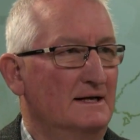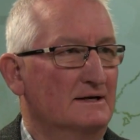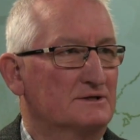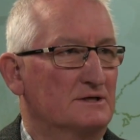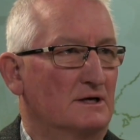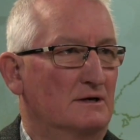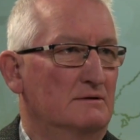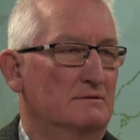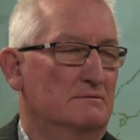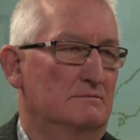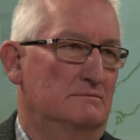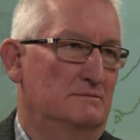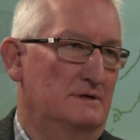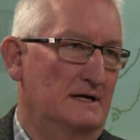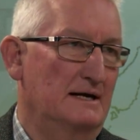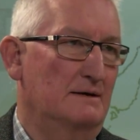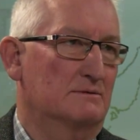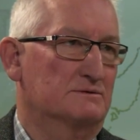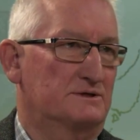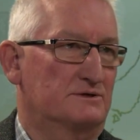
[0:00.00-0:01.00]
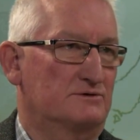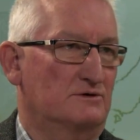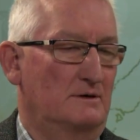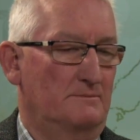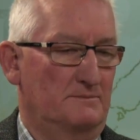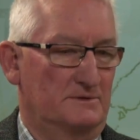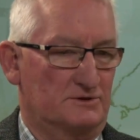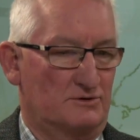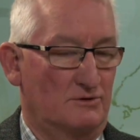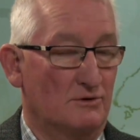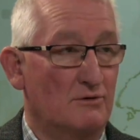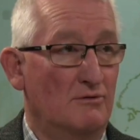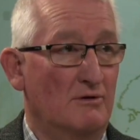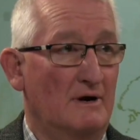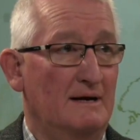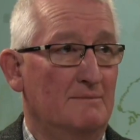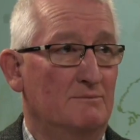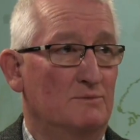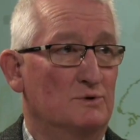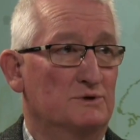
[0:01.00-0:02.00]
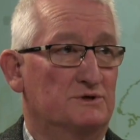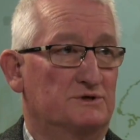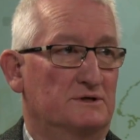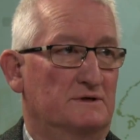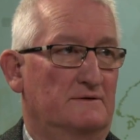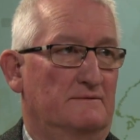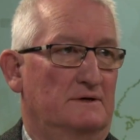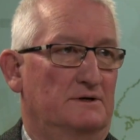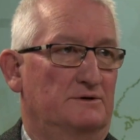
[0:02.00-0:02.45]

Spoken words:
So now is the time. There's good ground moisture